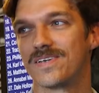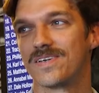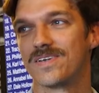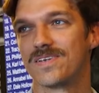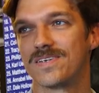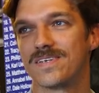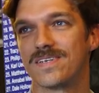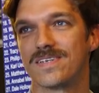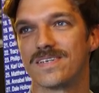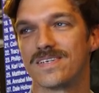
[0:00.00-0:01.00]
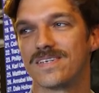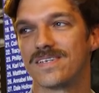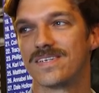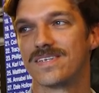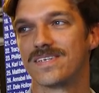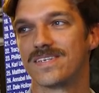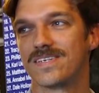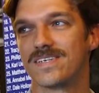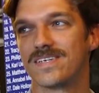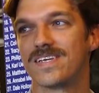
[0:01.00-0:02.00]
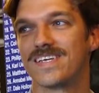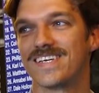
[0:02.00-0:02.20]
The person shown says nothing.